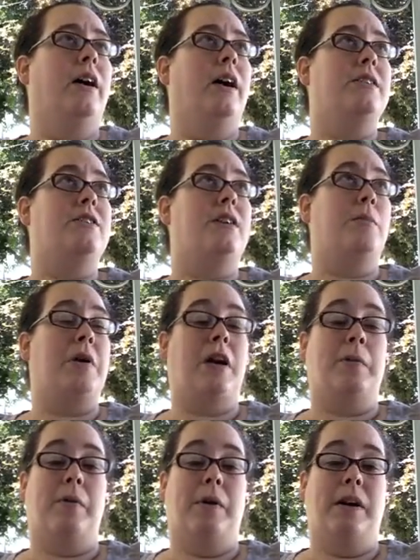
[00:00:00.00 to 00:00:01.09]
I just couldn't make
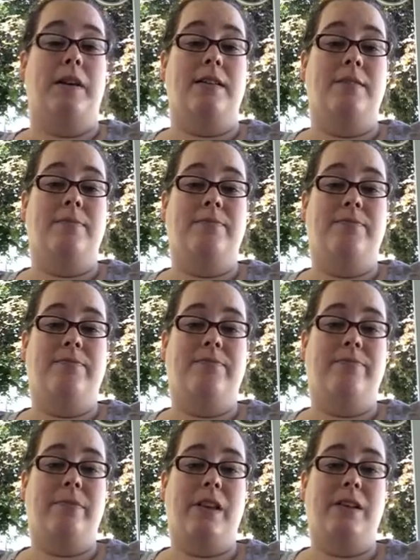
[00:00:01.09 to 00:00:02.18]
up my mind.
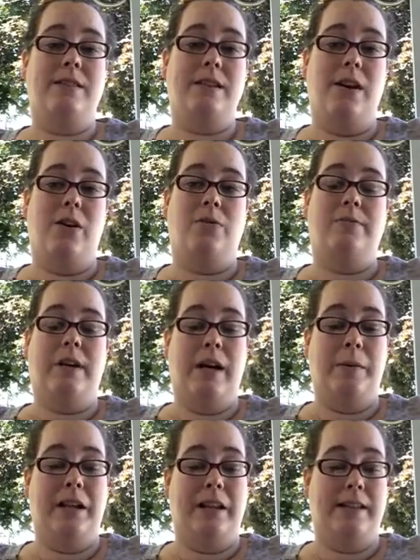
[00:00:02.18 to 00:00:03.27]
So, I
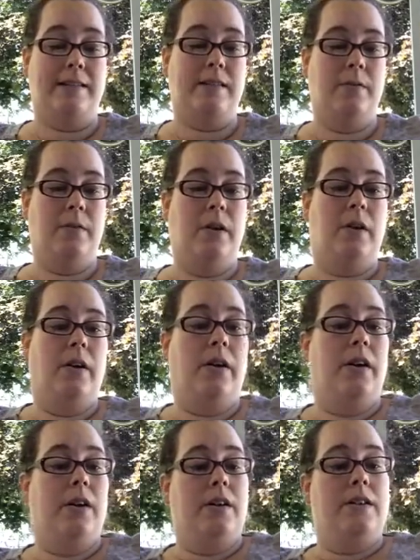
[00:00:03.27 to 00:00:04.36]
made a list.
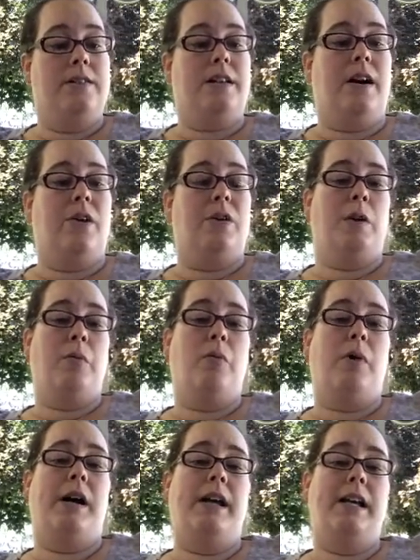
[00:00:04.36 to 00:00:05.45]
So, number
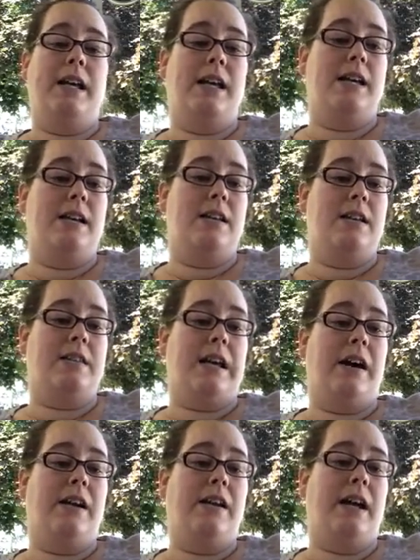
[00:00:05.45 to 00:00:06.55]
one is,
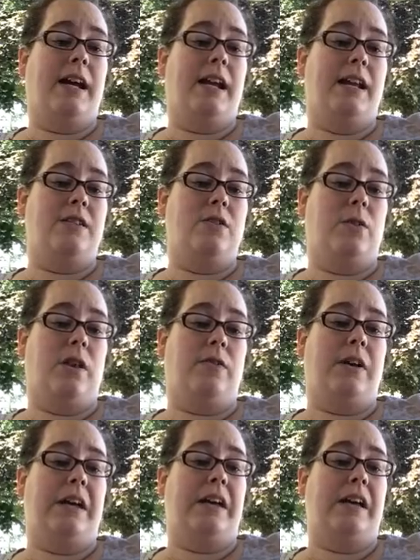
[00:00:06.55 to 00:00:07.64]
how did I get into
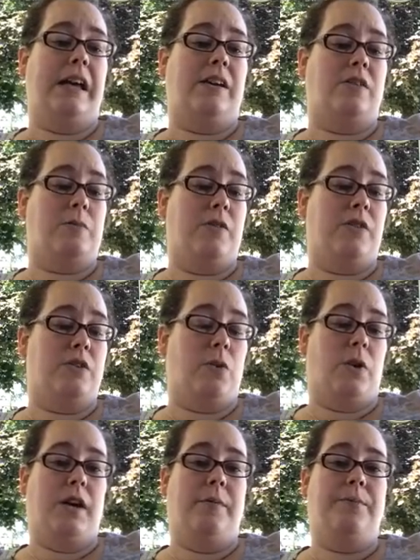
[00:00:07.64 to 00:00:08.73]
loving Candles by
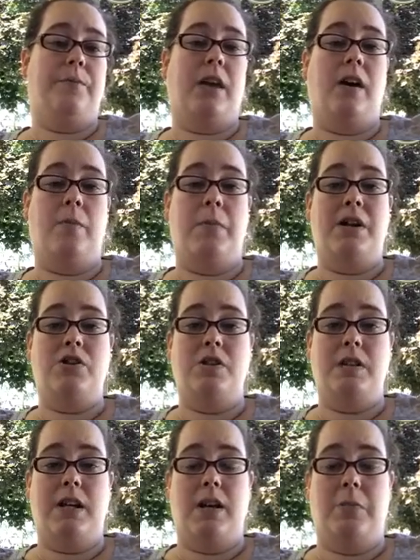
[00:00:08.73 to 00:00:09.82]
Victoria? I've
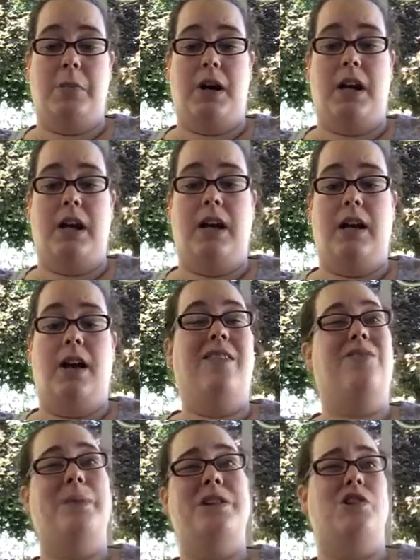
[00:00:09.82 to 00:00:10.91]
mentioned it
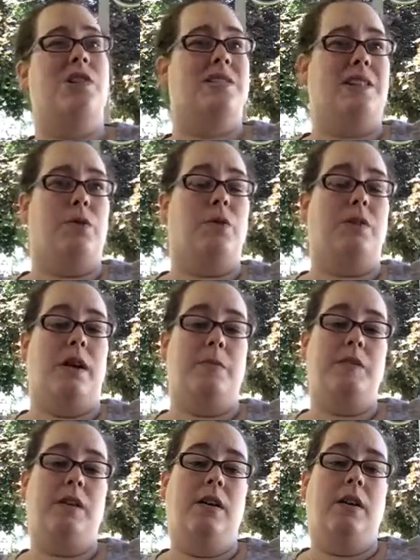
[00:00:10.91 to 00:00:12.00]
several
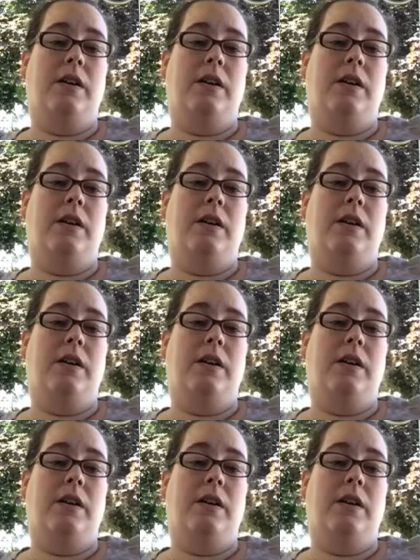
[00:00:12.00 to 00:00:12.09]
times.